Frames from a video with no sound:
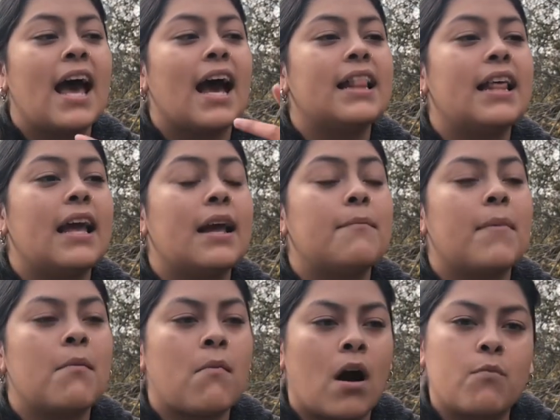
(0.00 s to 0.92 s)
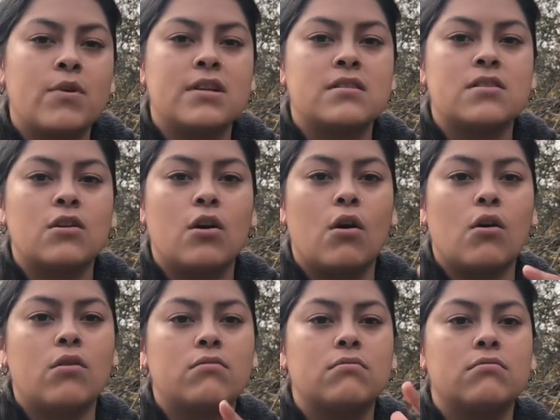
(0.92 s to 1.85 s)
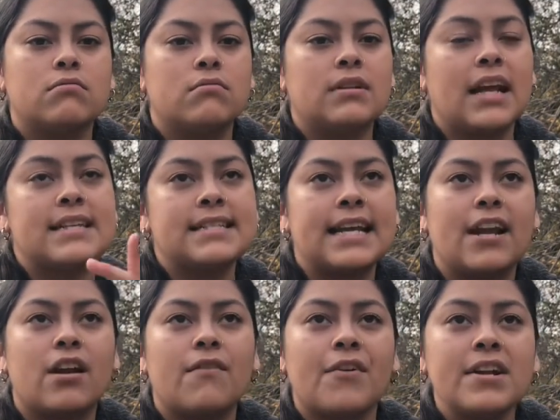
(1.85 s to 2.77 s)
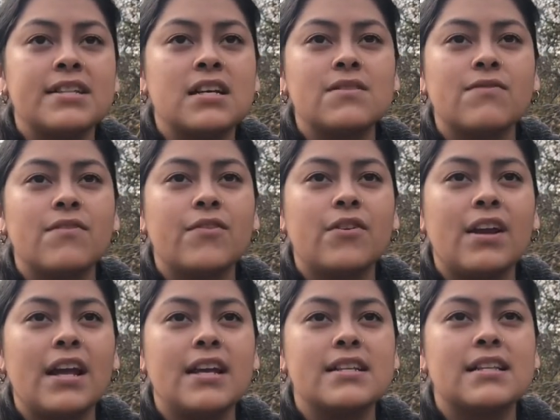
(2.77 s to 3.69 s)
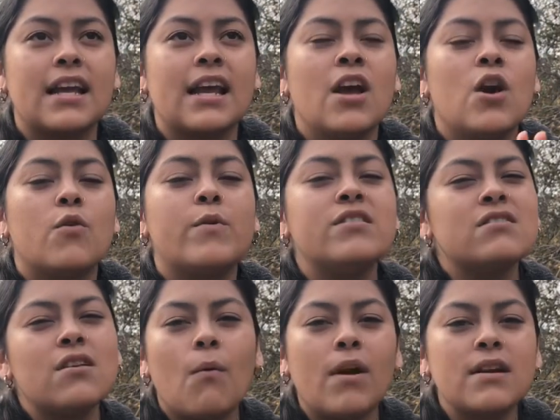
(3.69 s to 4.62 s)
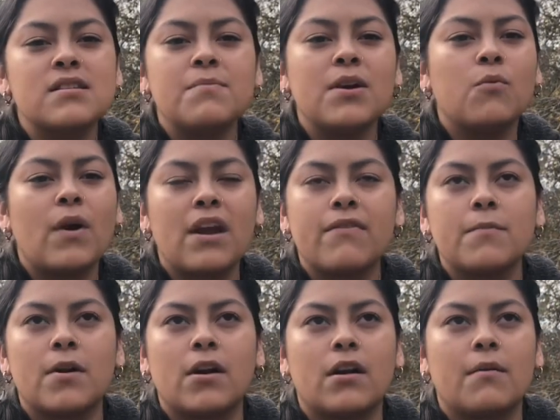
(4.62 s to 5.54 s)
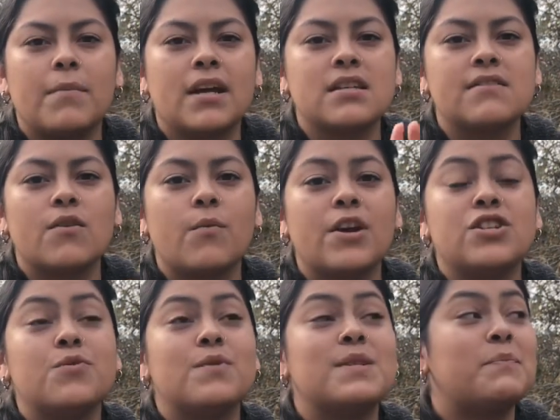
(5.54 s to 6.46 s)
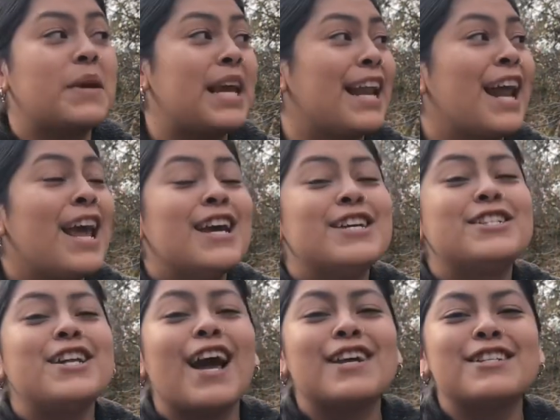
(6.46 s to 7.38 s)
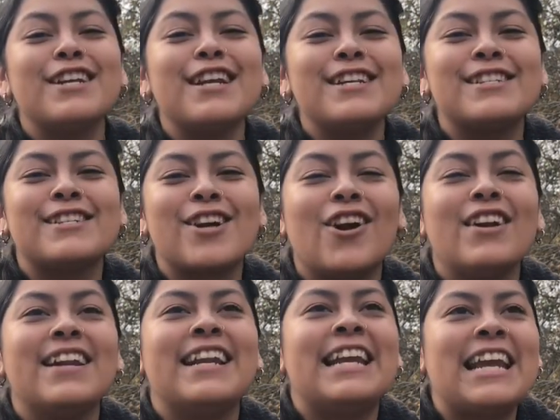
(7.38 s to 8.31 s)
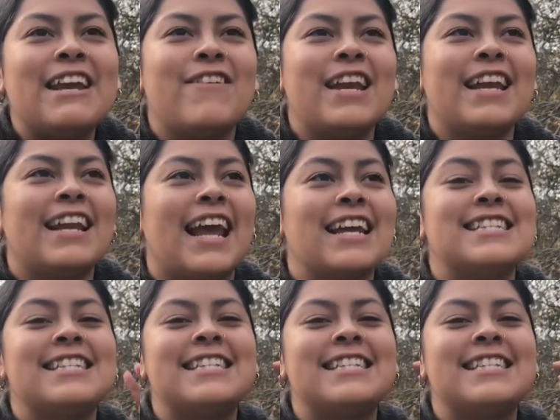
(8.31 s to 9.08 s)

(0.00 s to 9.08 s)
and then my mom went to go like stay at her friend's house for a few days. Like we just all wanted to be away from her because of the way she was being. She actually started leaving like